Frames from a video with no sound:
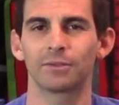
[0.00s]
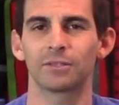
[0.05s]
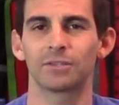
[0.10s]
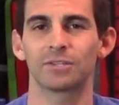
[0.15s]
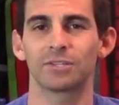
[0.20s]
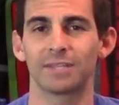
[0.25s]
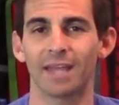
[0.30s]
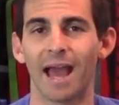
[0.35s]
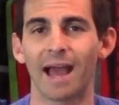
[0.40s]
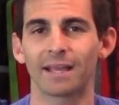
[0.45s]
to
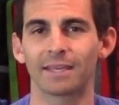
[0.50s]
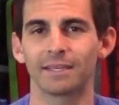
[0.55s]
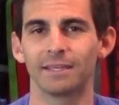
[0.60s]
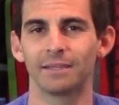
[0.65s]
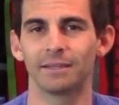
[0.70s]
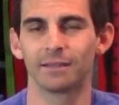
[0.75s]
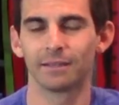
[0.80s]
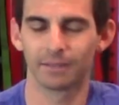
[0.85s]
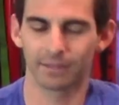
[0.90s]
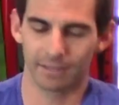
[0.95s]

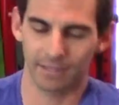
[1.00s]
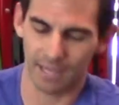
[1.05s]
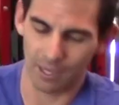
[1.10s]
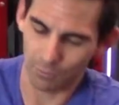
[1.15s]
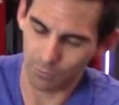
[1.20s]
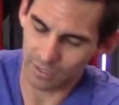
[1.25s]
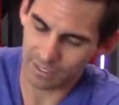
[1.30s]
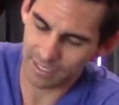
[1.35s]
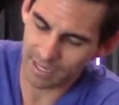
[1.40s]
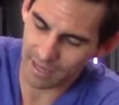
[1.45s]
stacking.
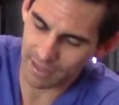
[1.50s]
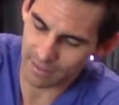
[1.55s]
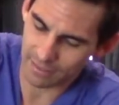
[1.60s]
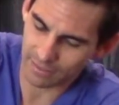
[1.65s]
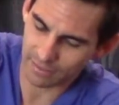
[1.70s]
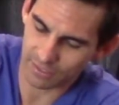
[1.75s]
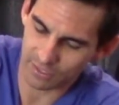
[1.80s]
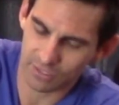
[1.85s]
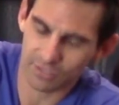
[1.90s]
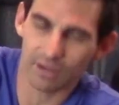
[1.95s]
Can we
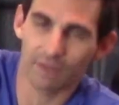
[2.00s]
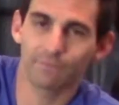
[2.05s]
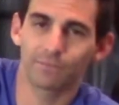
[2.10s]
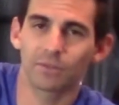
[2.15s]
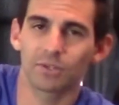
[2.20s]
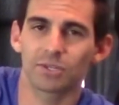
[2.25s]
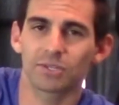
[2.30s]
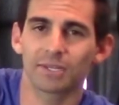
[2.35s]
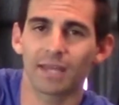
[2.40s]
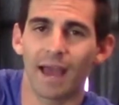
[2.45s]
get the stuff
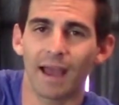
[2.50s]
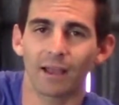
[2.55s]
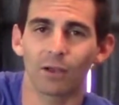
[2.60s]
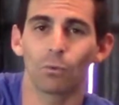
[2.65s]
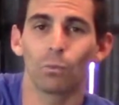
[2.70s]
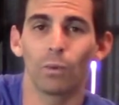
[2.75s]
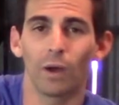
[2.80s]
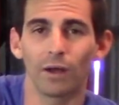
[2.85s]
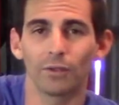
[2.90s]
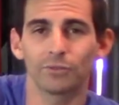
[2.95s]
to stack
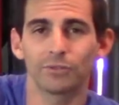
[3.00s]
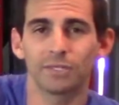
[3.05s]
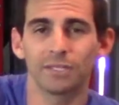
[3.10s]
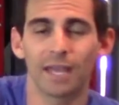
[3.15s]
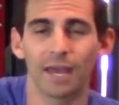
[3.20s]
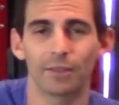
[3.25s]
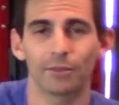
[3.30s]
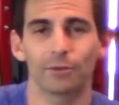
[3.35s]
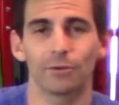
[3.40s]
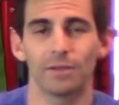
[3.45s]
well
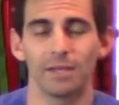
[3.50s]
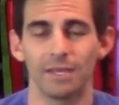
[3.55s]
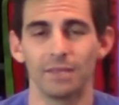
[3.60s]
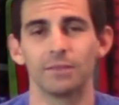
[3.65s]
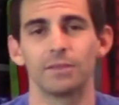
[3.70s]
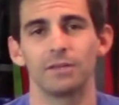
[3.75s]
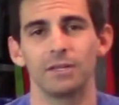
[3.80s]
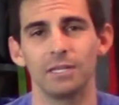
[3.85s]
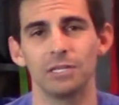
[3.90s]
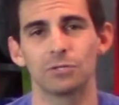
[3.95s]
together in
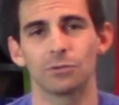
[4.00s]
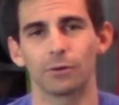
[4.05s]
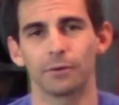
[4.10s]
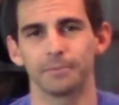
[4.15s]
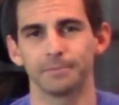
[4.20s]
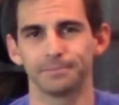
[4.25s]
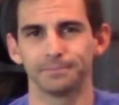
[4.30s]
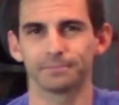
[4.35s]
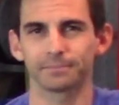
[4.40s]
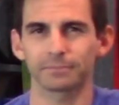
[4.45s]
the knee
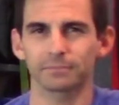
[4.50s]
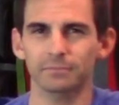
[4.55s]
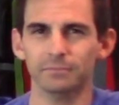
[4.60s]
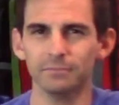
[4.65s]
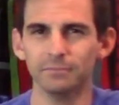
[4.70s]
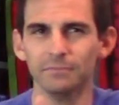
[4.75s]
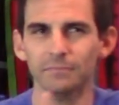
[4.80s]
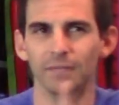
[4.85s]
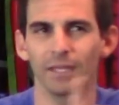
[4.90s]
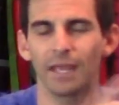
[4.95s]
joint?
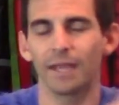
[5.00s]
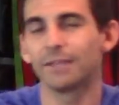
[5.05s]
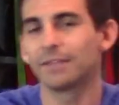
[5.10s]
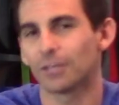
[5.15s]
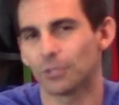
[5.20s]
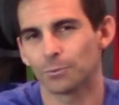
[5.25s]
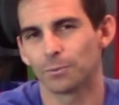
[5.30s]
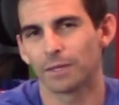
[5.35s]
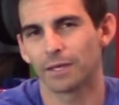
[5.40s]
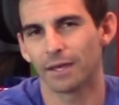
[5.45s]
And
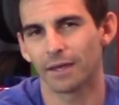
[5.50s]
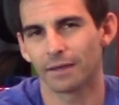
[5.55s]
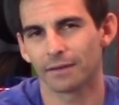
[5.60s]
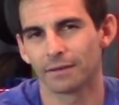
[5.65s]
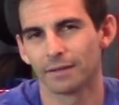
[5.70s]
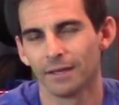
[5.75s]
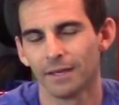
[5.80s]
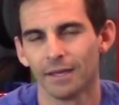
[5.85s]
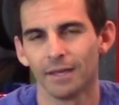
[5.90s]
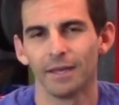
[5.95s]
yes, we can.
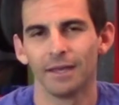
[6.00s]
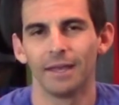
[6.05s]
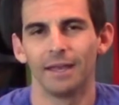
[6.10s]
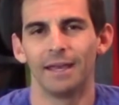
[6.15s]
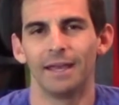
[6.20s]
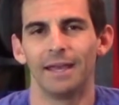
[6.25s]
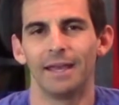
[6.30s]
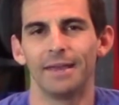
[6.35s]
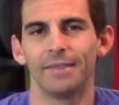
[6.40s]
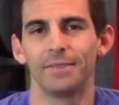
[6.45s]

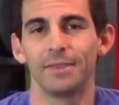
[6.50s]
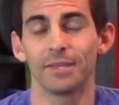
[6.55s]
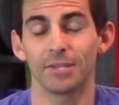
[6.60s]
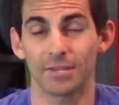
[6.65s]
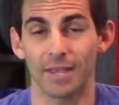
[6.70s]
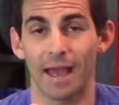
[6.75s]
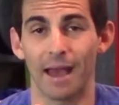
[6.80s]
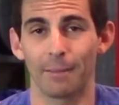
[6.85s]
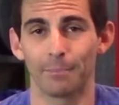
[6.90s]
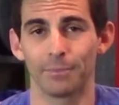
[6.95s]
And this
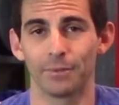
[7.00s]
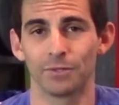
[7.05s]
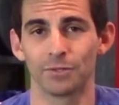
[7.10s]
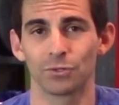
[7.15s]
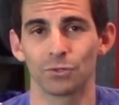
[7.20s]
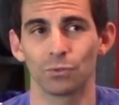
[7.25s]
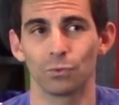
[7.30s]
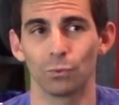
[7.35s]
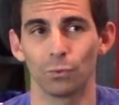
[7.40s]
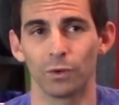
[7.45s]

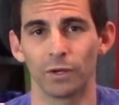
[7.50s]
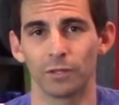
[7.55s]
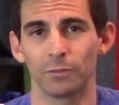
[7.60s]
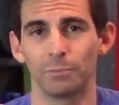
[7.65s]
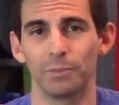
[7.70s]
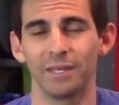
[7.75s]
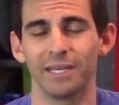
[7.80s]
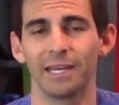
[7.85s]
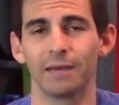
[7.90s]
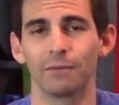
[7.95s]
happens
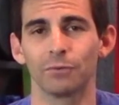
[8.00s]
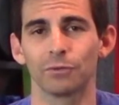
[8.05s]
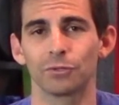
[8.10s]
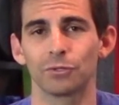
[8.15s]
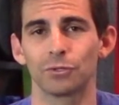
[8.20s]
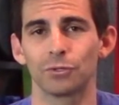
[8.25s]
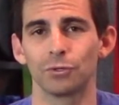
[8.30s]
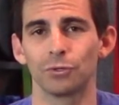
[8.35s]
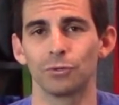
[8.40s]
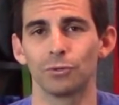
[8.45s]
with being able
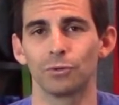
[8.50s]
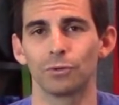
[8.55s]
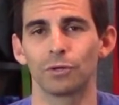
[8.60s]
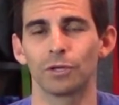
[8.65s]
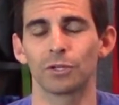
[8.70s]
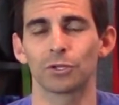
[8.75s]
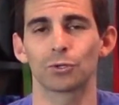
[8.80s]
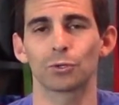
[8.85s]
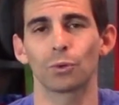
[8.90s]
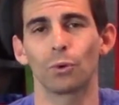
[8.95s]
to
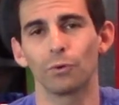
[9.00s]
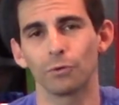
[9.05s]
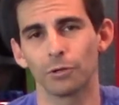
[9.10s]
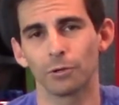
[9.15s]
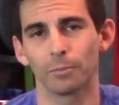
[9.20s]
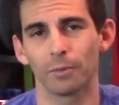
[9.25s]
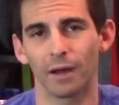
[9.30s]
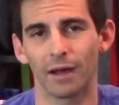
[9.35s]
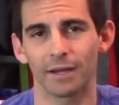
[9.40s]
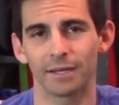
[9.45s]
control
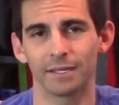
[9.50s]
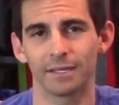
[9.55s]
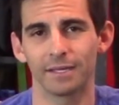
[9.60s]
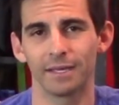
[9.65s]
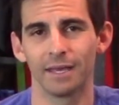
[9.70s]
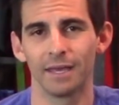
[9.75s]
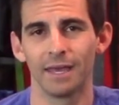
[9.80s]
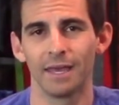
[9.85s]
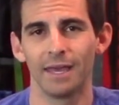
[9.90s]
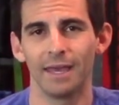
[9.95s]
your body
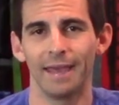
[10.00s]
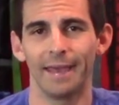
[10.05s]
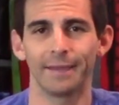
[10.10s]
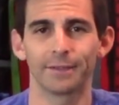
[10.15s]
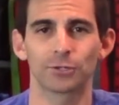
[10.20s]
and